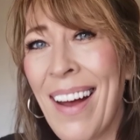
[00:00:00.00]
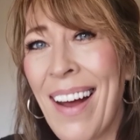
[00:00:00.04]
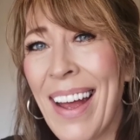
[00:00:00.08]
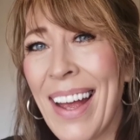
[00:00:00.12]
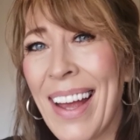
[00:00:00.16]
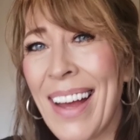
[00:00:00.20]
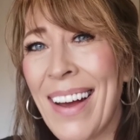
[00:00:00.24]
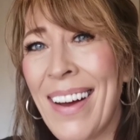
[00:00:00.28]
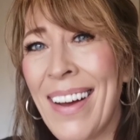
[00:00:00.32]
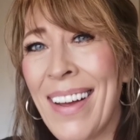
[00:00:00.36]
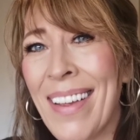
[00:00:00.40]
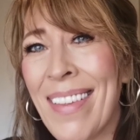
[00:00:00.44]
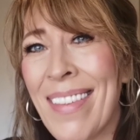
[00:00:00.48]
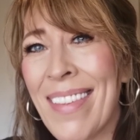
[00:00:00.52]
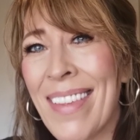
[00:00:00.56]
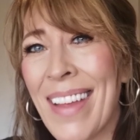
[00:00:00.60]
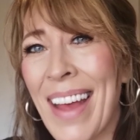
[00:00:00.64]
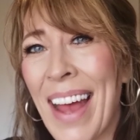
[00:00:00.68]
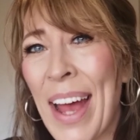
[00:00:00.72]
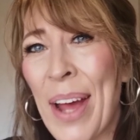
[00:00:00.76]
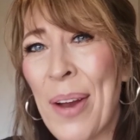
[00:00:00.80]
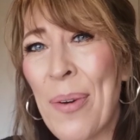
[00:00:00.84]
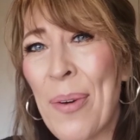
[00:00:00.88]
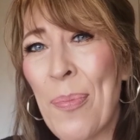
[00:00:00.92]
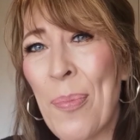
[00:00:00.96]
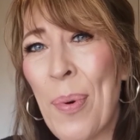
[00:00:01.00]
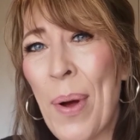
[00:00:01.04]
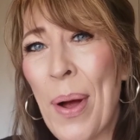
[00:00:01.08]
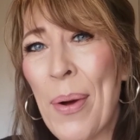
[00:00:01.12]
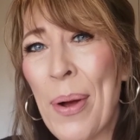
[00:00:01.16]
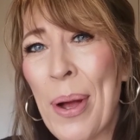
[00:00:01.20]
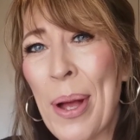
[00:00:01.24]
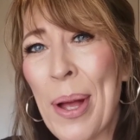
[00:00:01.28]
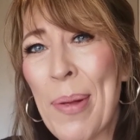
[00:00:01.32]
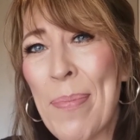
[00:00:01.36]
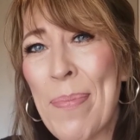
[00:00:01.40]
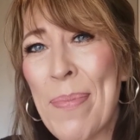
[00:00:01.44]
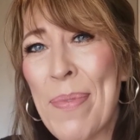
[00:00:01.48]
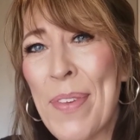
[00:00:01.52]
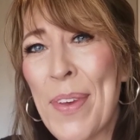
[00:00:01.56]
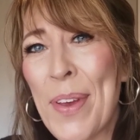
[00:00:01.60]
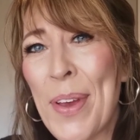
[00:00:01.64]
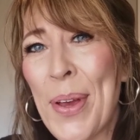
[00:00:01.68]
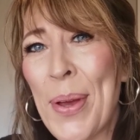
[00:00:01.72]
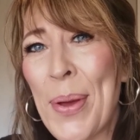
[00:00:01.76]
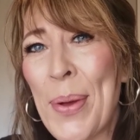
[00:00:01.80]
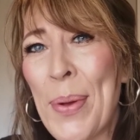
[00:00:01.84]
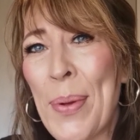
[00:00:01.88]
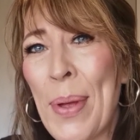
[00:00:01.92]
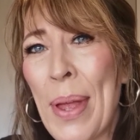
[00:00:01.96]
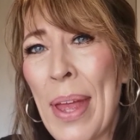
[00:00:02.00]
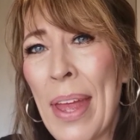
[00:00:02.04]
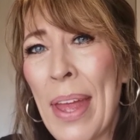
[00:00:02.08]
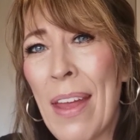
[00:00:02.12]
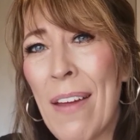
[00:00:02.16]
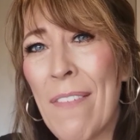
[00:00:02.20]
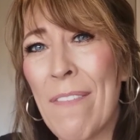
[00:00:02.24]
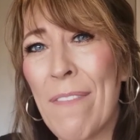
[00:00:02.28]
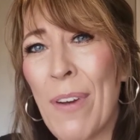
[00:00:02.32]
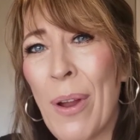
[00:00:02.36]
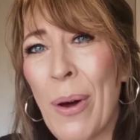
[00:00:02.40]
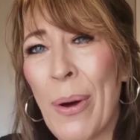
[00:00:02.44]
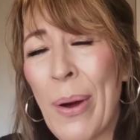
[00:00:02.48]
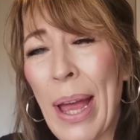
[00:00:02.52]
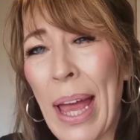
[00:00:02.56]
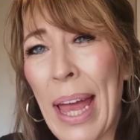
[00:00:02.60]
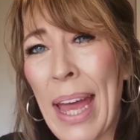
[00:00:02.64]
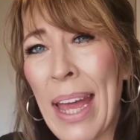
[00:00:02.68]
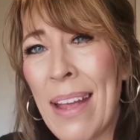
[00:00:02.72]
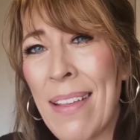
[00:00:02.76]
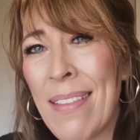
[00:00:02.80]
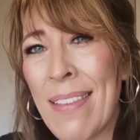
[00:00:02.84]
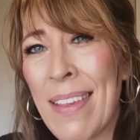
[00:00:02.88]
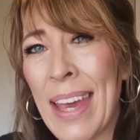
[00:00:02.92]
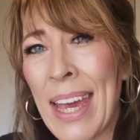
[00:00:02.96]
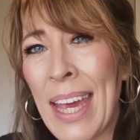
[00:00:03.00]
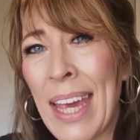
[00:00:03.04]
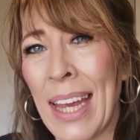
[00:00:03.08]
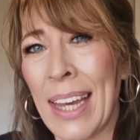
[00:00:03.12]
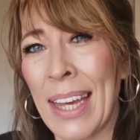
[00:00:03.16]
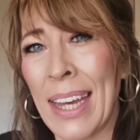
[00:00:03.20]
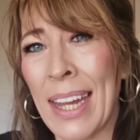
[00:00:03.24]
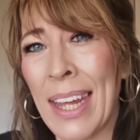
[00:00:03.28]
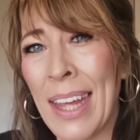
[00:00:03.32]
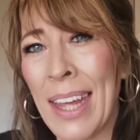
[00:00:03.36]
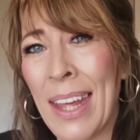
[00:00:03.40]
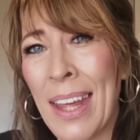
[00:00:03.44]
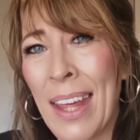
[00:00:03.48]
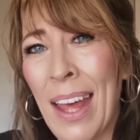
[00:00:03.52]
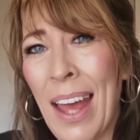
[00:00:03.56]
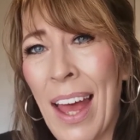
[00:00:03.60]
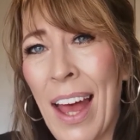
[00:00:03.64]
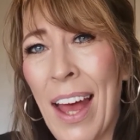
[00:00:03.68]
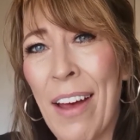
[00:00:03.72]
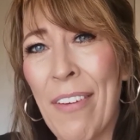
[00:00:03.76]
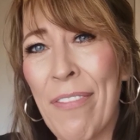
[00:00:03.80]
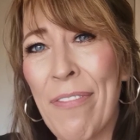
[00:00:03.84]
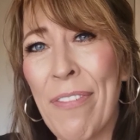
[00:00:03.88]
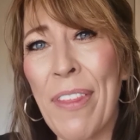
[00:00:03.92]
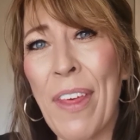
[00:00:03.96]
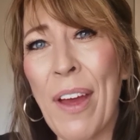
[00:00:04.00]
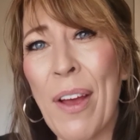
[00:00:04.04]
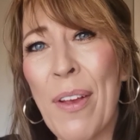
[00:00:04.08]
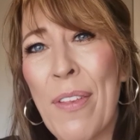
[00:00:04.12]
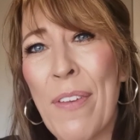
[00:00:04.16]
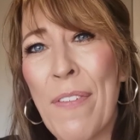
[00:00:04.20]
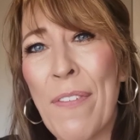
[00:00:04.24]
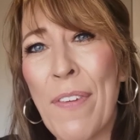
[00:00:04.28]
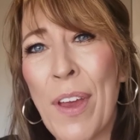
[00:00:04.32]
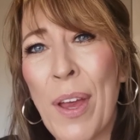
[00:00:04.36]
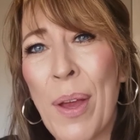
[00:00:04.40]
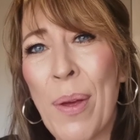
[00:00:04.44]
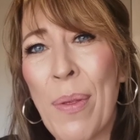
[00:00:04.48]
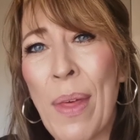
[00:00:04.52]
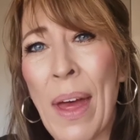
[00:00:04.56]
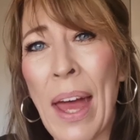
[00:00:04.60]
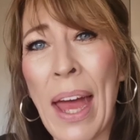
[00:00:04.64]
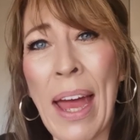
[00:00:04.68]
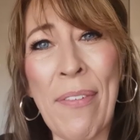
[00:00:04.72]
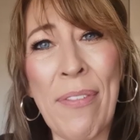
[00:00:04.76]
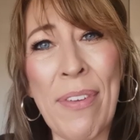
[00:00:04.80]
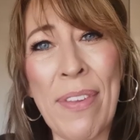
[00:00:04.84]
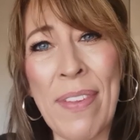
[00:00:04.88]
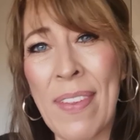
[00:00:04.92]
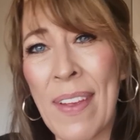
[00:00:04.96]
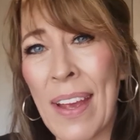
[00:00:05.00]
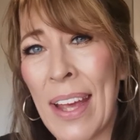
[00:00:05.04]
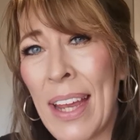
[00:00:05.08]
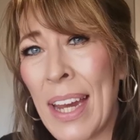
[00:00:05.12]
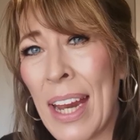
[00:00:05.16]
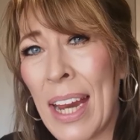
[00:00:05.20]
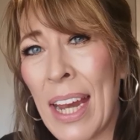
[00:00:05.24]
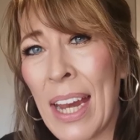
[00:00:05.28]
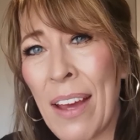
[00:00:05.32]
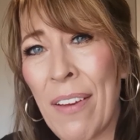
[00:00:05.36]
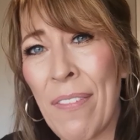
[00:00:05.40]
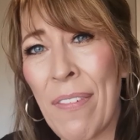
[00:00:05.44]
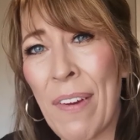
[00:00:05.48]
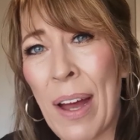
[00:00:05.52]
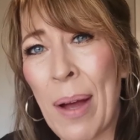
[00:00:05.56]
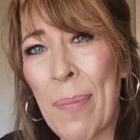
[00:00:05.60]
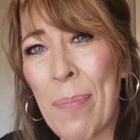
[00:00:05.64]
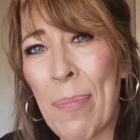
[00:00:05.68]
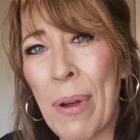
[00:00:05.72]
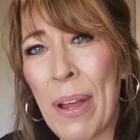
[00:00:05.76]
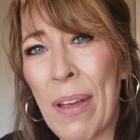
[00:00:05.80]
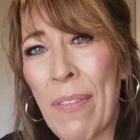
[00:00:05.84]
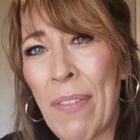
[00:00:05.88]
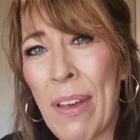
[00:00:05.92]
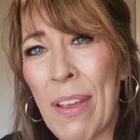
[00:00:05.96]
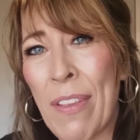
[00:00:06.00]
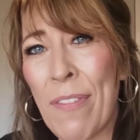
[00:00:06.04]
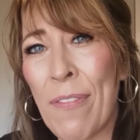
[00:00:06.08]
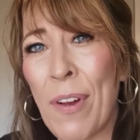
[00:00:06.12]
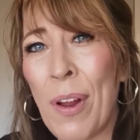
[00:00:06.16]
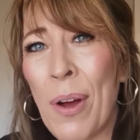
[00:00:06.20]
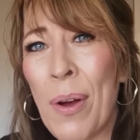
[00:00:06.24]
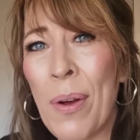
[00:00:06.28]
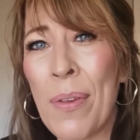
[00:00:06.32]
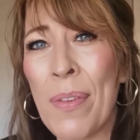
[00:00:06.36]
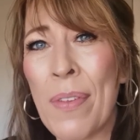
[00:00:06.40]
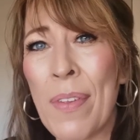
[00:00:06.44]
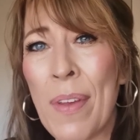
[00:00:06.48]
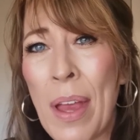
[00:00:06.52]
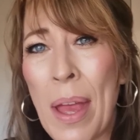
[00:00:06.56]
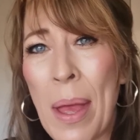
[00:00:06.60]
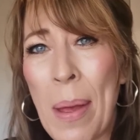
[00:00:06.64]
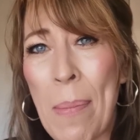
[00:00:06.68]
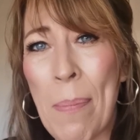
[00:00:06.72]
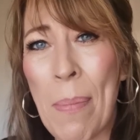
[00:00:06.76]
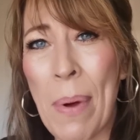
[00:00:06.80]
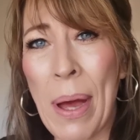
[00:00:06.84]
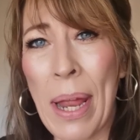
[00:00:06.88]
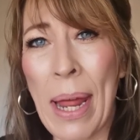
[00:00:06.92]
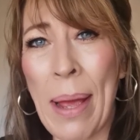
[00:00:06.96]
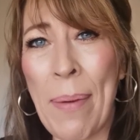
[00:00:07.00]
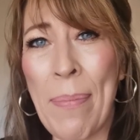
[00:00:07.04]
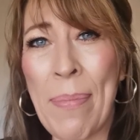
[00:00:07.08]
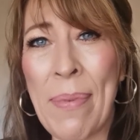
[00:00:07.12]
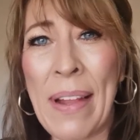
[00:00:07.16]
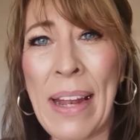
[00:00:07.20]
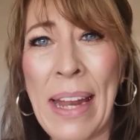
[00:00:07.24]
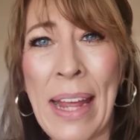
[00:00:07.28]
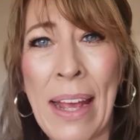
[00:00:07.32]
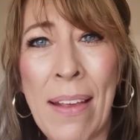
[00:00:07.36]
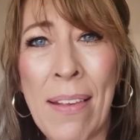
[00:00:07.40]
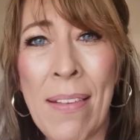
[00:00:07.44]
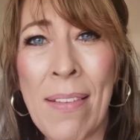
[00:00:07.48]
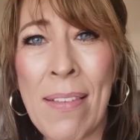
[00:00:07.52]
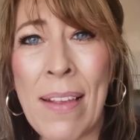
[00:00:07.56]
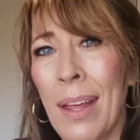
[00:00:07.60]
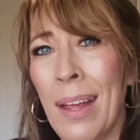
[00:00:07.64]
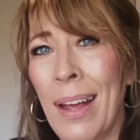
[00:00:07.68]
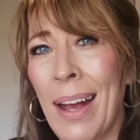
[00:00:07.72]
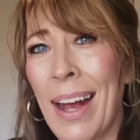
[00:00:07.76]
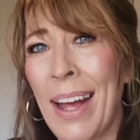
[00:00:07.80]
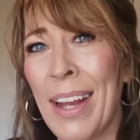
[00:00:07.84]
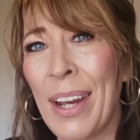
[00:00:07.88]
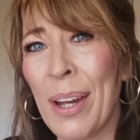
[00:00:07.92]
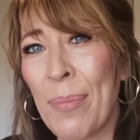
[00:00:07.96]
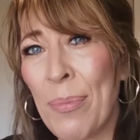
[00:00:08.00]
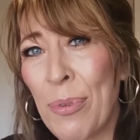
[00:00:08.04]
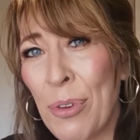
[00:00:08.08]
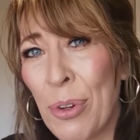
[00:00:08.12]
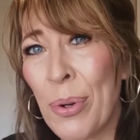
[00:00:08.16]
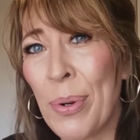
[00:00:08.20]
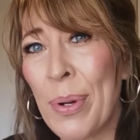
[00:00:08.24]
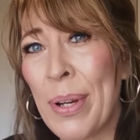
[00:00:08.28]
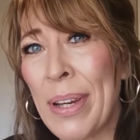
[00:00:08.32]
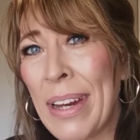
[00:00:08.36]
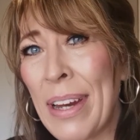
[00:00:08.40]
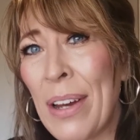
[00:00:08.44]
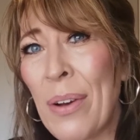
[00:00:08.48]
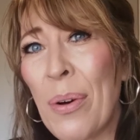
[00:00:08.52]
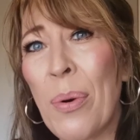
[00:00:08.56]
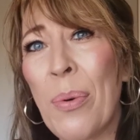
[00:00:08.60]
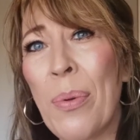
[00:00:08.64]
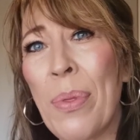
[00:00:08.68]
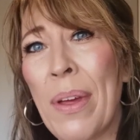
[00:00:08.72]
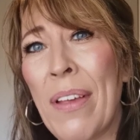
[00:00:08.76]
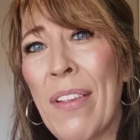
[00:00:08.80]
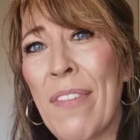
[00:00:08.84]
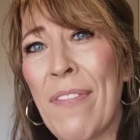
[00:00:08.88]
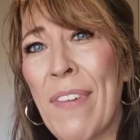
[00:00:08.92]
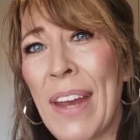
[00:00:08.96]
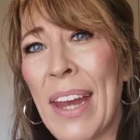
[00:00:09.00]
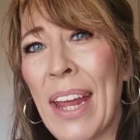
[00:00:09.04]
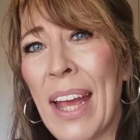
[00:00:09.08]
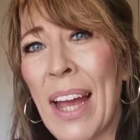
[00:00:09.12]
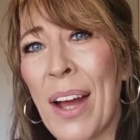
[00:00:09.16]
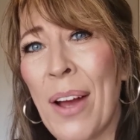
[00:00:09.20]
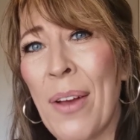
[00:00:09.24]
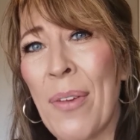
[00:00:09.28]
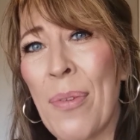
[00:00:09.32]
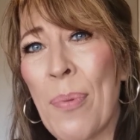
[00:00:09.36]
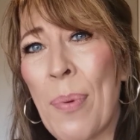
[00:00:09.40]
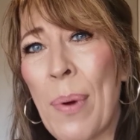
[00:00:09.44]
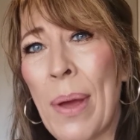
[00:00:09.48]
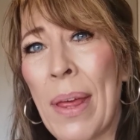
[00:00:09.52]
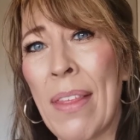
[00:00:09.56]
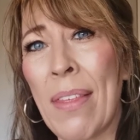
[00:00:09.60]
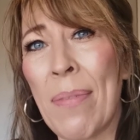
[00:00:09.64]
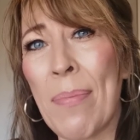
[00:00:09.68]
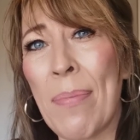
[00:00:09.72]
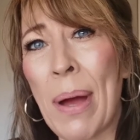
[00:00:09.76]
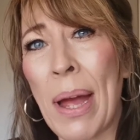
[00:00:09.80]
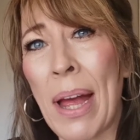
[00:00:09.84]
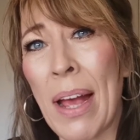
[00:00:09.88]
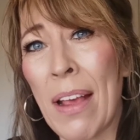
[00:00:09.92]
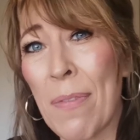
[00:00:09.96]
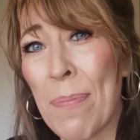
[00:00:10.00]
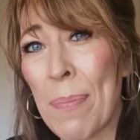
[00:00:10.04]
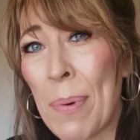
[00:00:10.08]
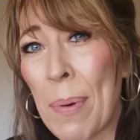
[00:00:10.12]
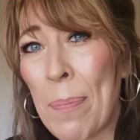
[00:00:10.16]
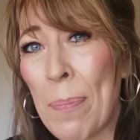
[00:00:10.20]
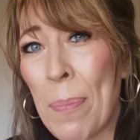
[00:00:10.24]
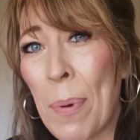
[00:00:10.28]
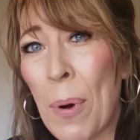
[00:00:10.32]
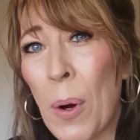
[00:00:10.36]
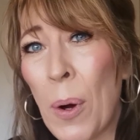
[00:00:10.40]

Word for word: Hi guys and welcome to vlog 18. For those of you that haven't seen any of our previous vlogs, my name's Liz and I'm joined in all these videos with my husband